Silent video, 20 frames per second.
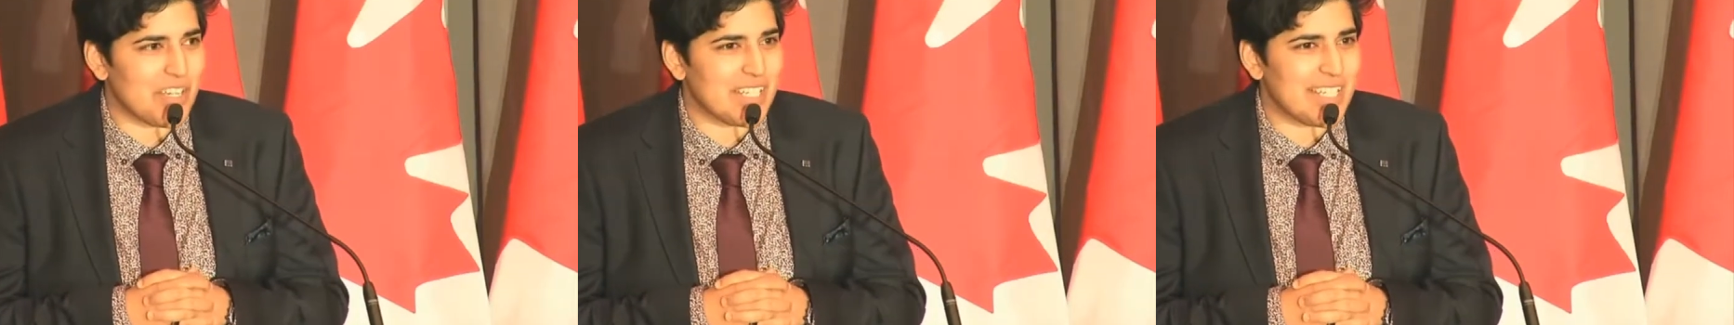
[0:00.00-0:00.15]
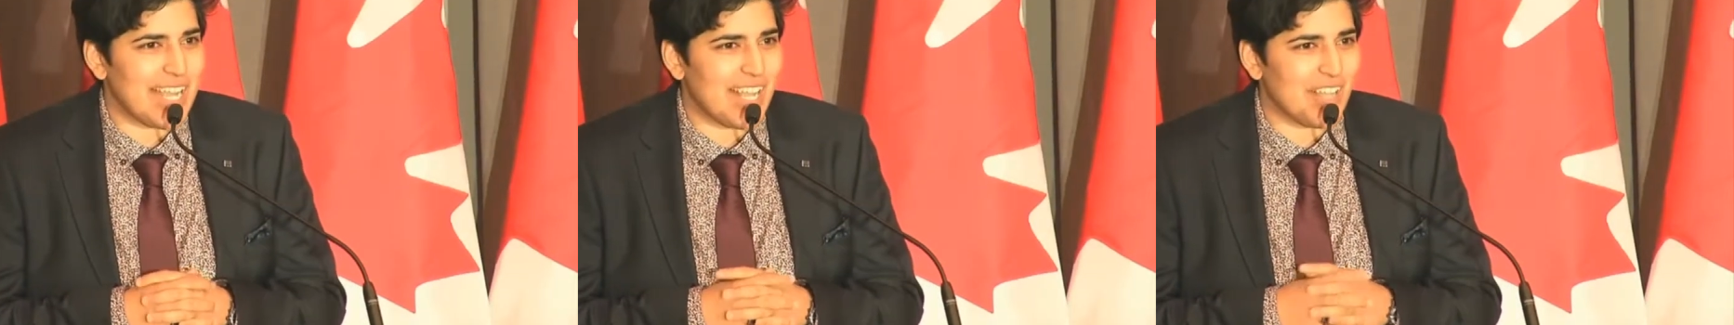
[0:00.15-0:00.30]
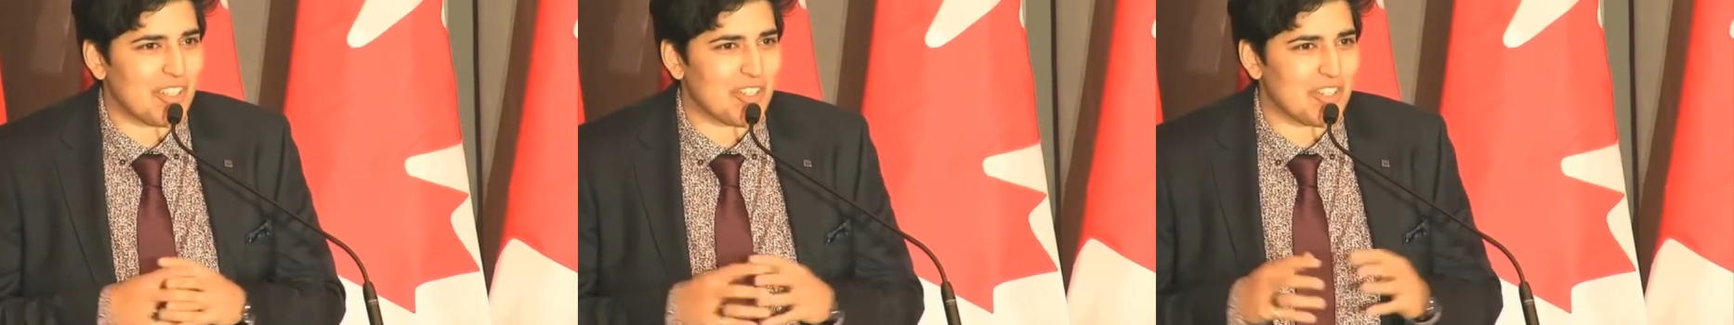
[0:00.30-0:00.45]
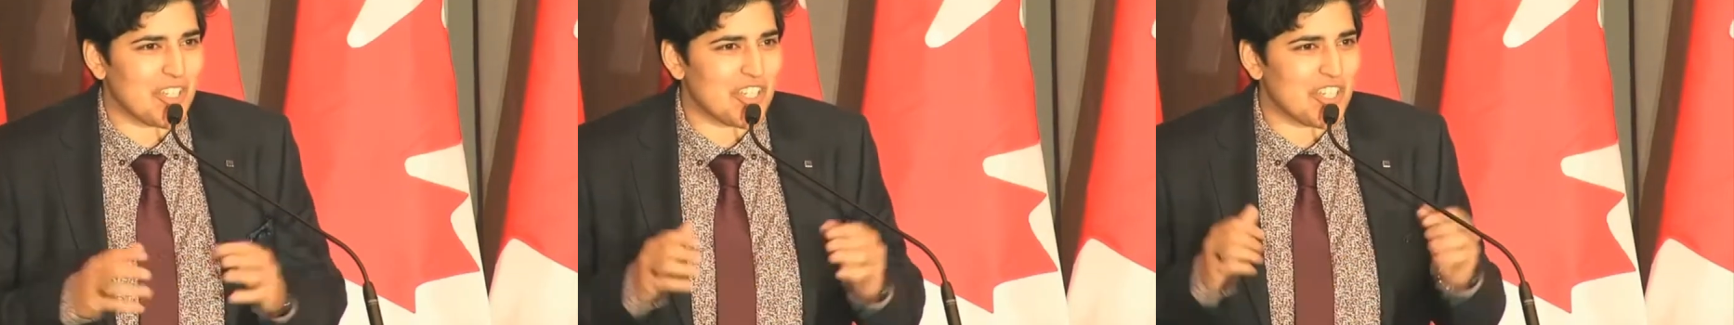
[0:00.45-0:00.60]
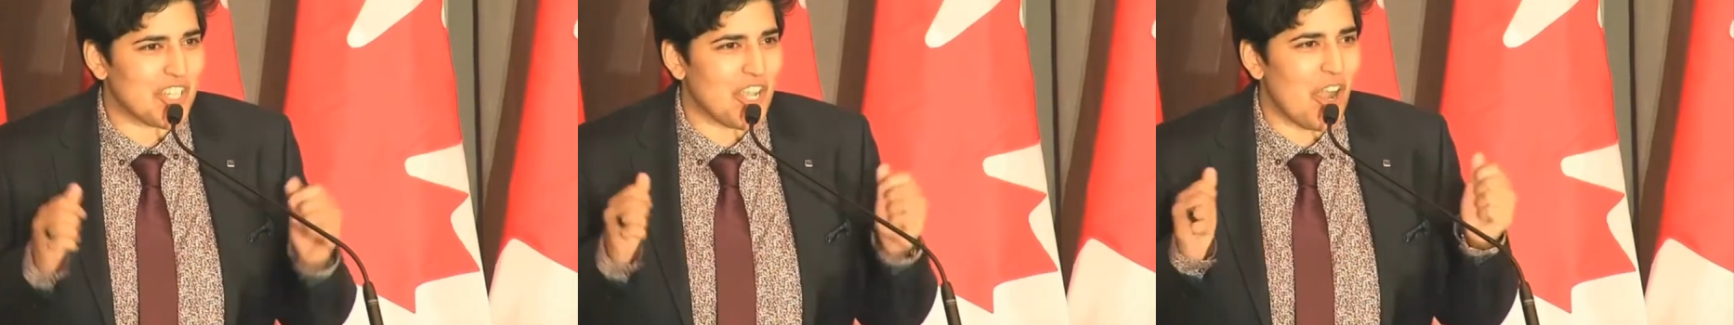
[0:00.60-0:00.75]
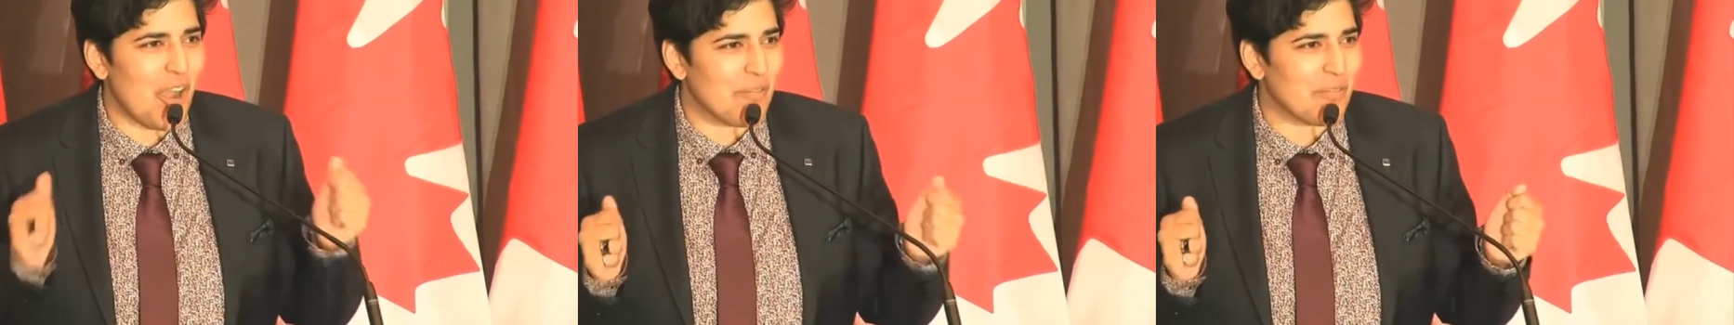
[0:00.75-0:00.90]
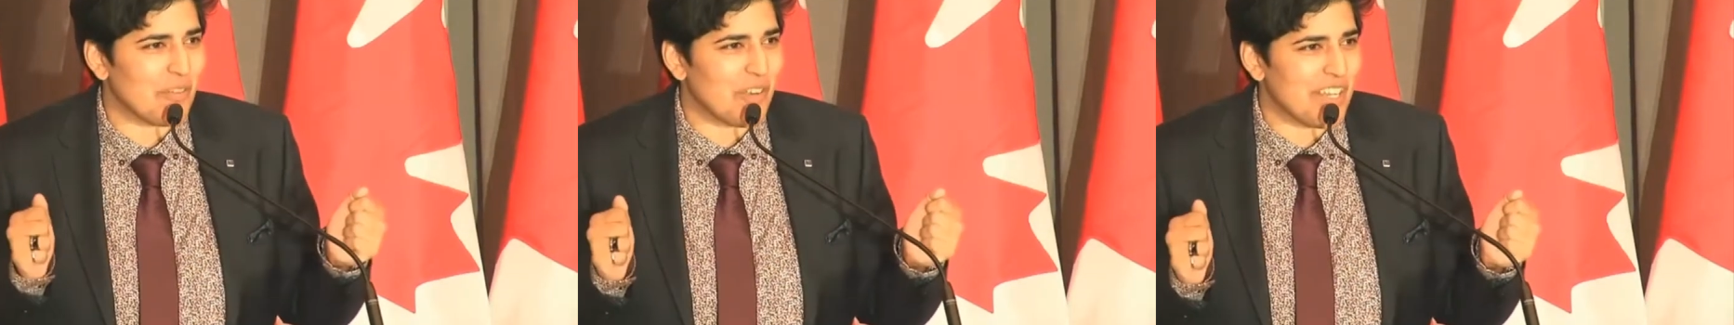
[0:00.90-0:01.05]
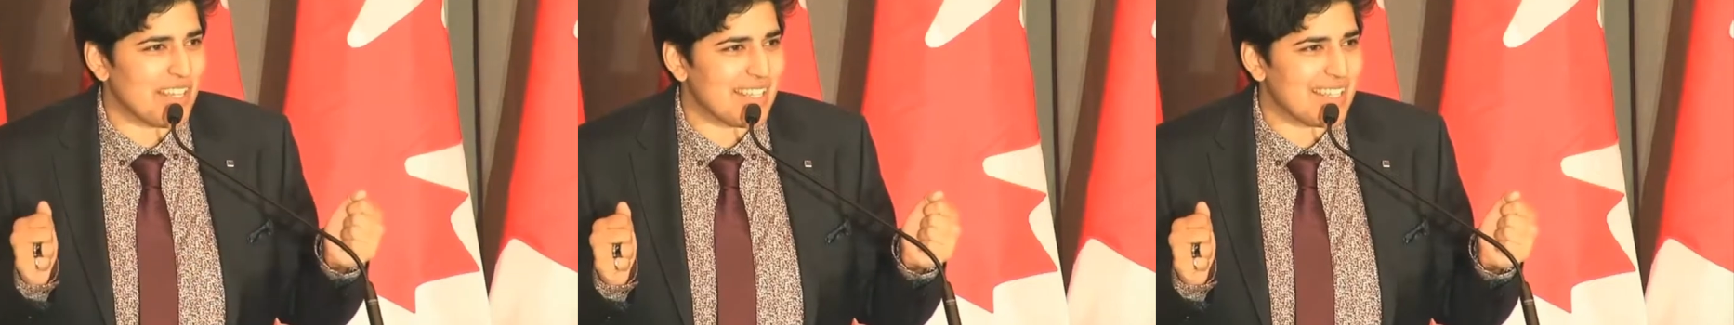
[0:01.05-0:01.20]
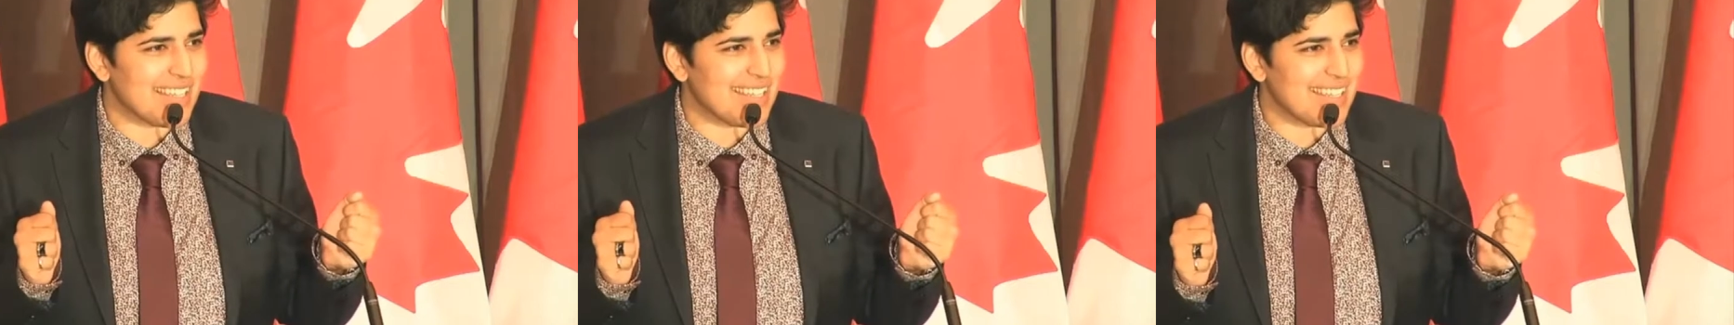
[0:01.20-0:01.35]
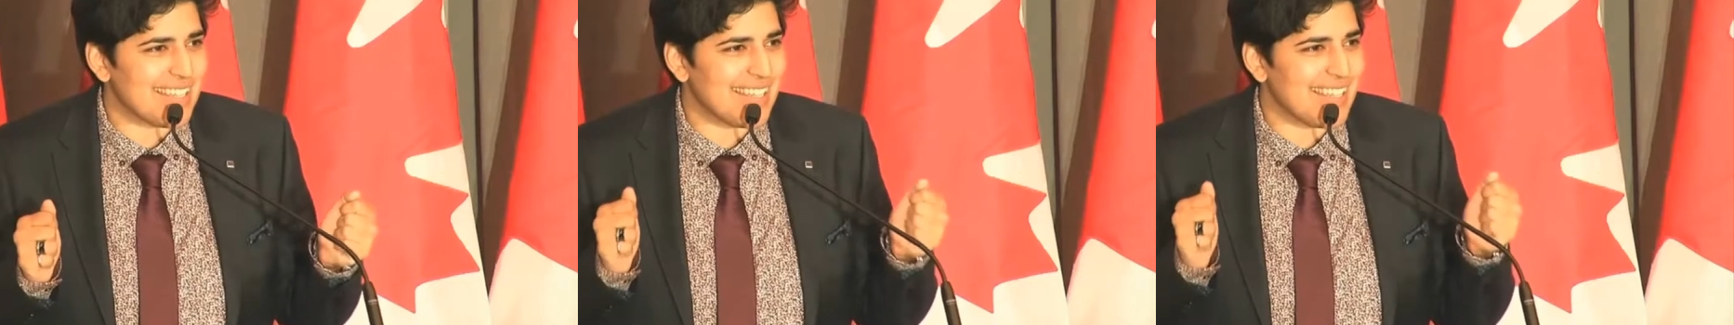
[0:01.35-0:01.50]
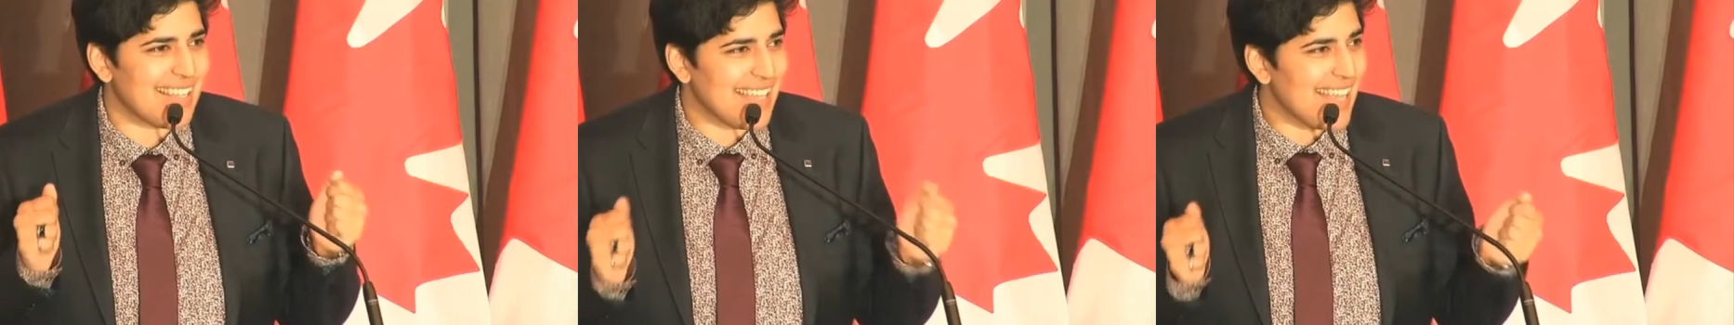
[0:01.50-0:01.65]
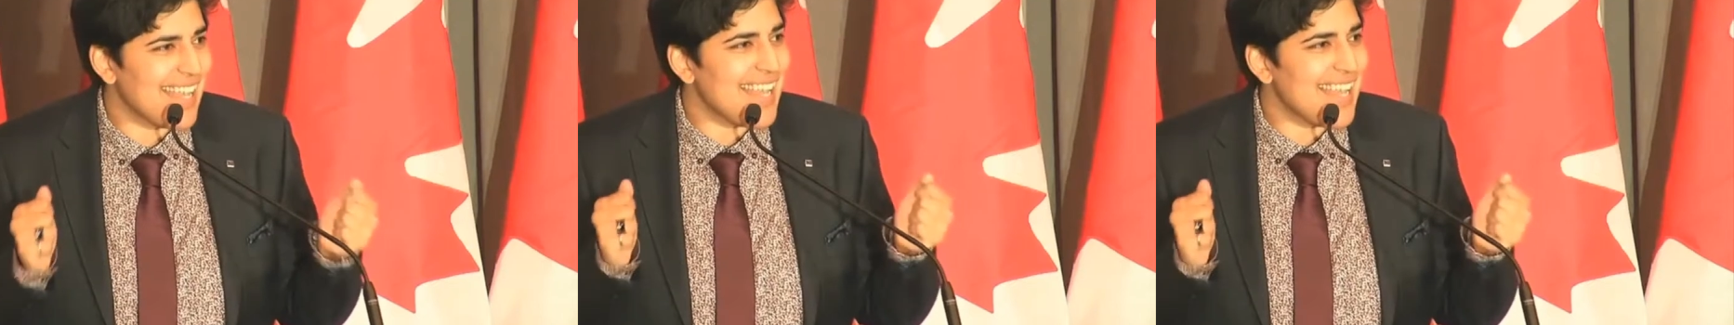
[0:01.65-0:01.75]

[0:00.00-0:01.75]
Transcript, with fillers: Intelligence Conference.